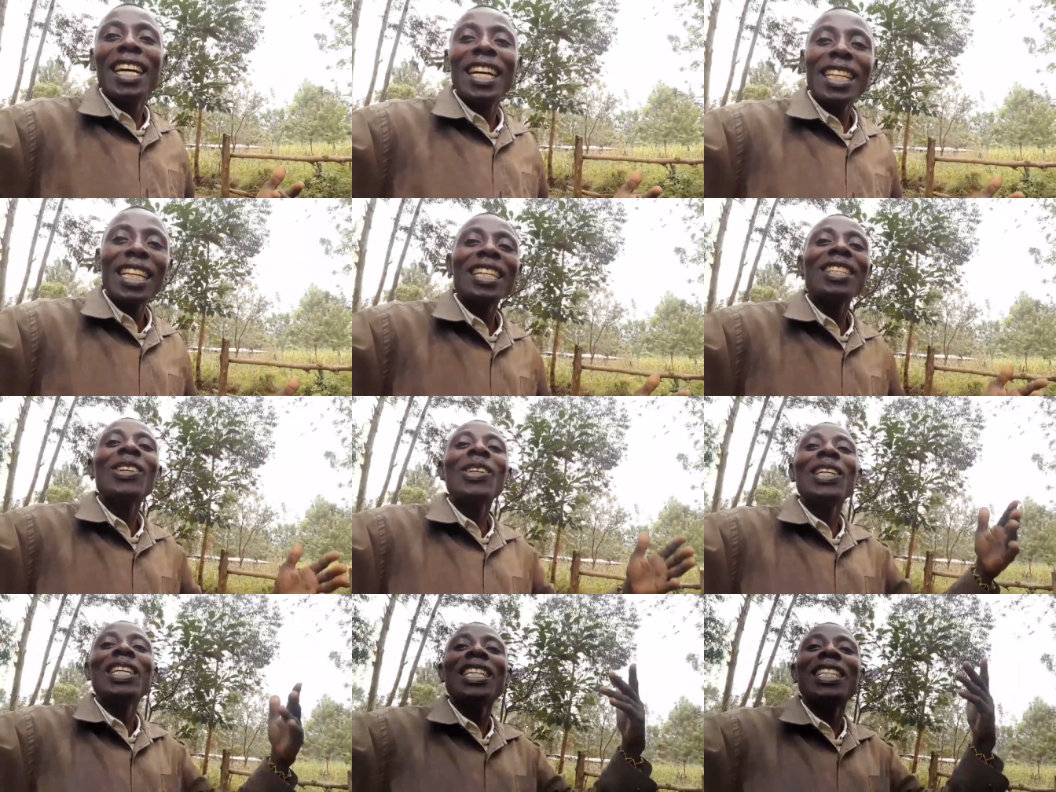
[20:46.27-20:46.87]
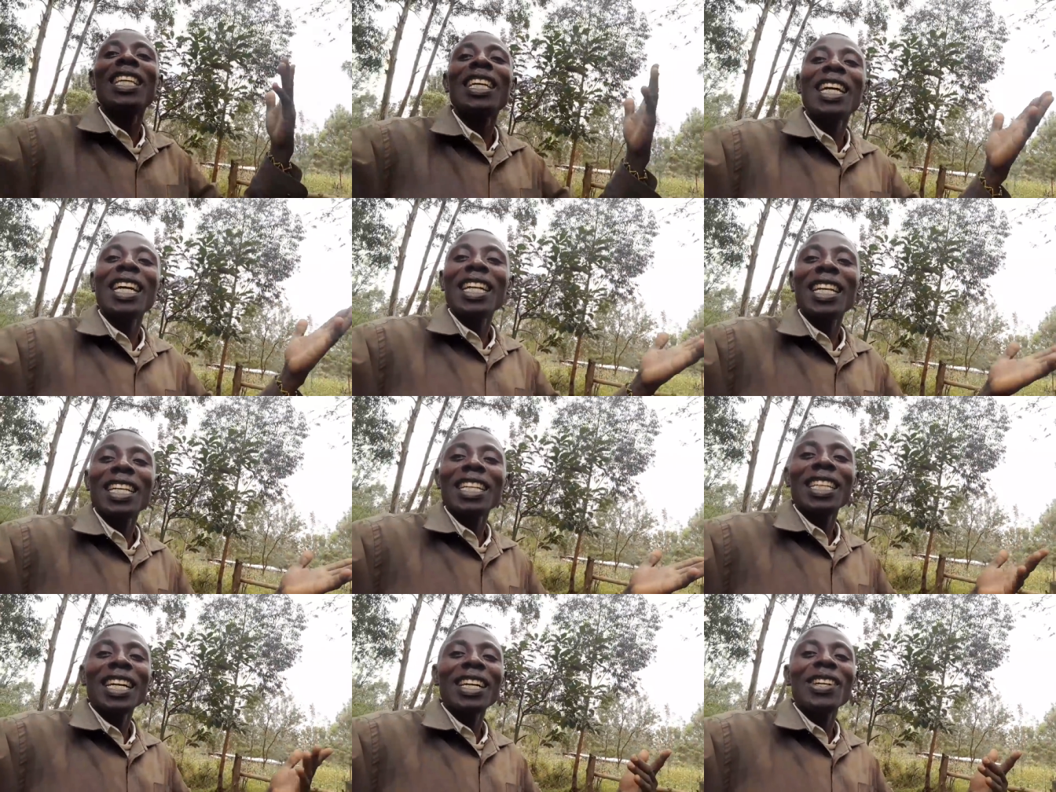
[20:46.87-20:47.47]
That's the only thing I
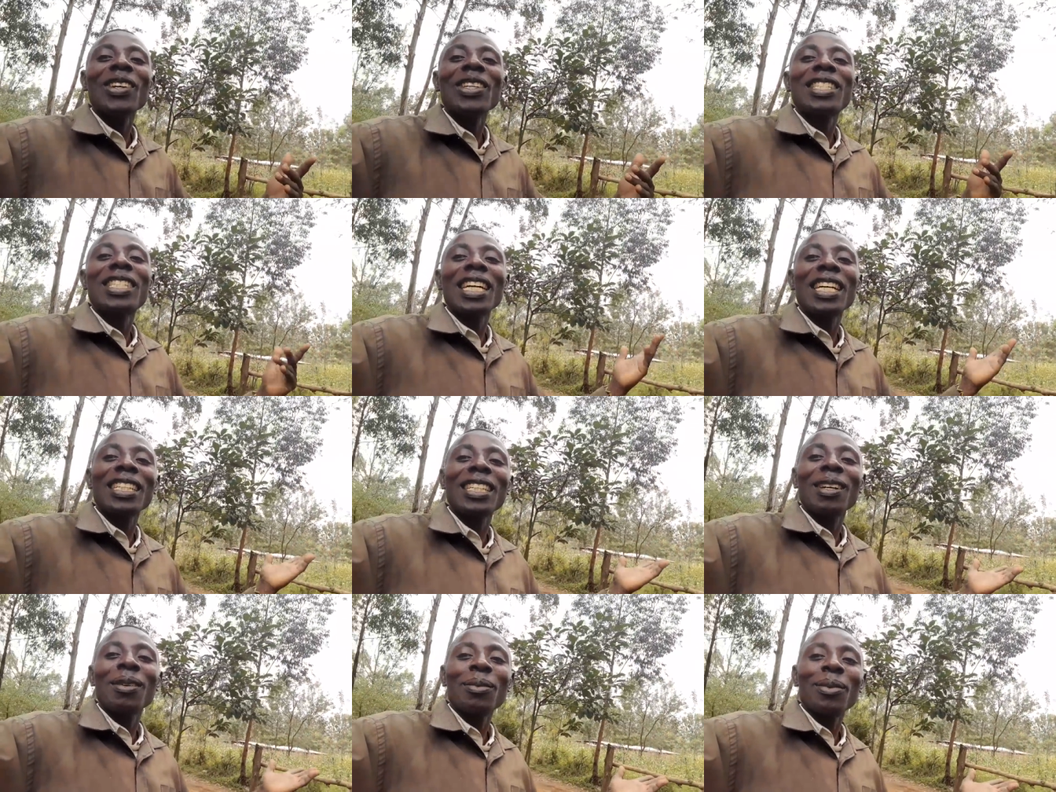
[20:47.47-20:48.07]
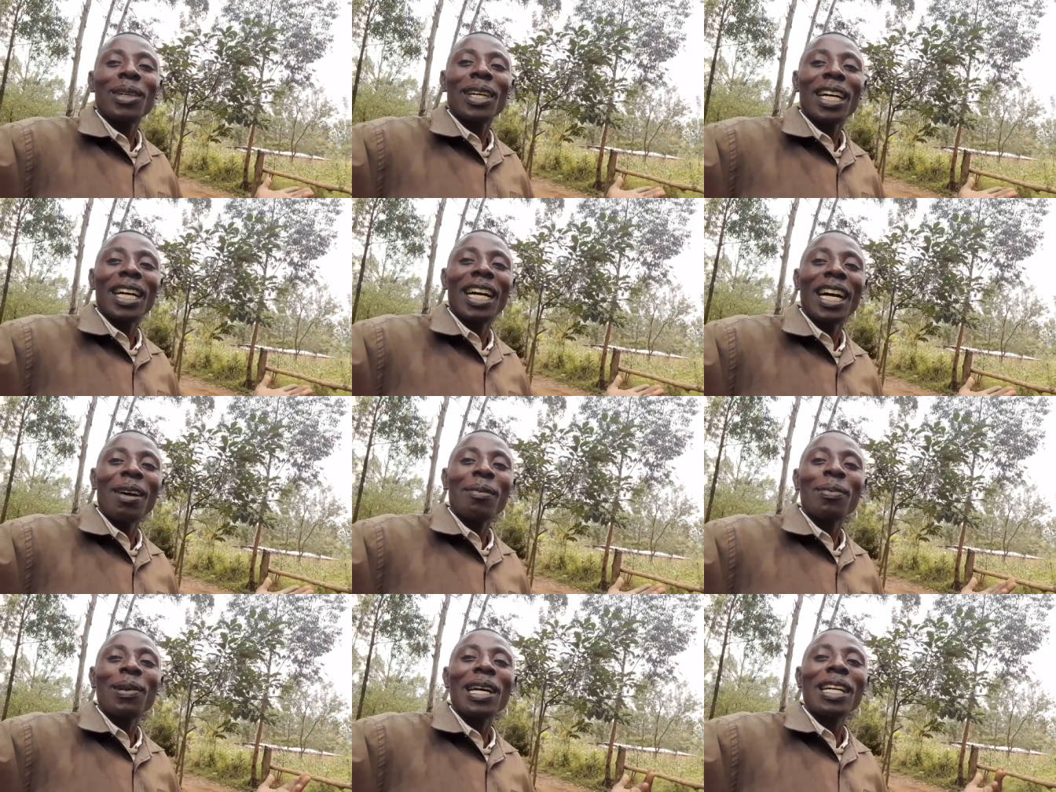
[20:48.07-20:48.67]
need. I don't sell them.
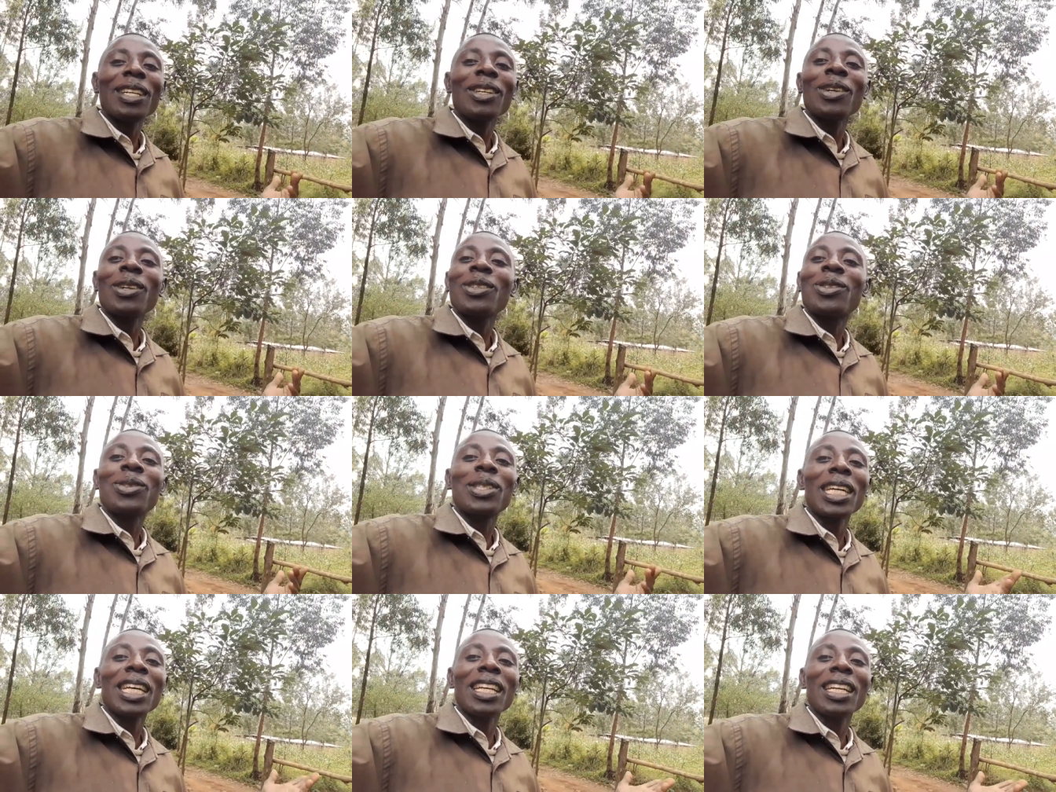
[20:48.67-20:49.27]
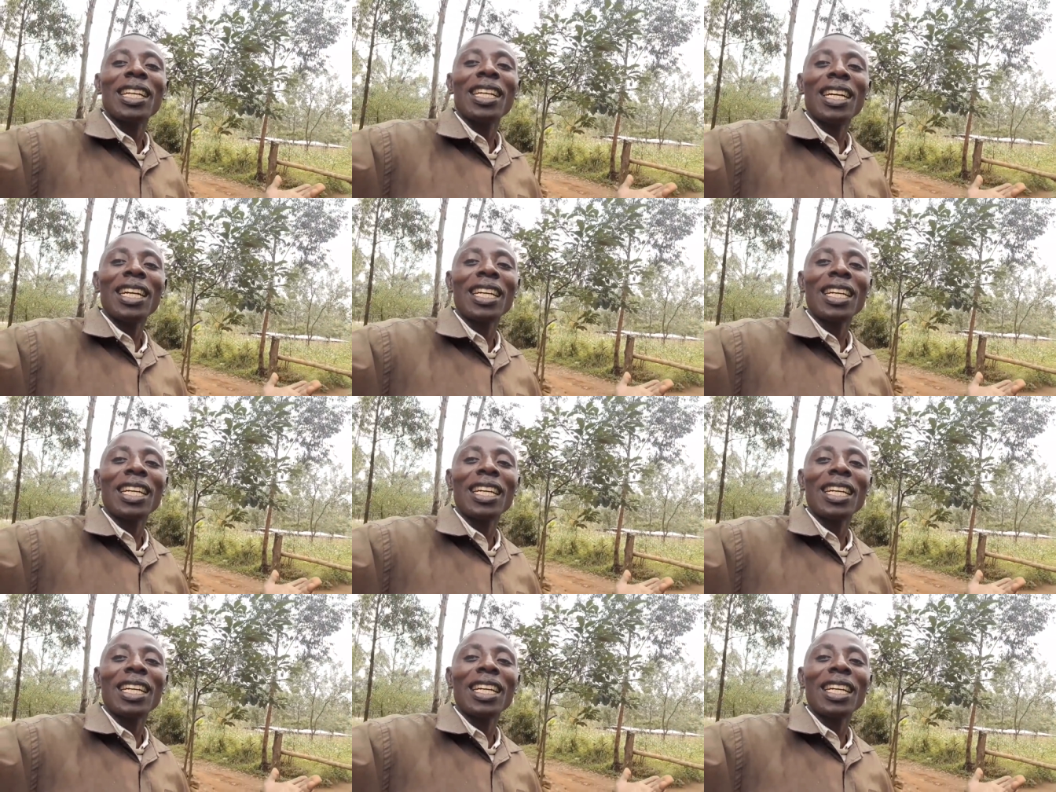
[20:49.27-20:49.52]
I'm planning not to sell.